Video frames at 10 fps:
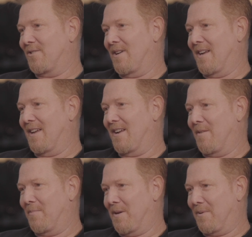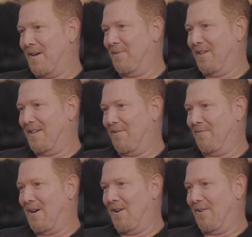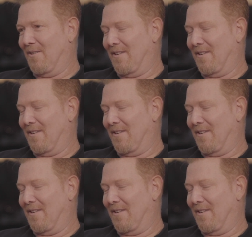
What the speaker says: trying to get a company public while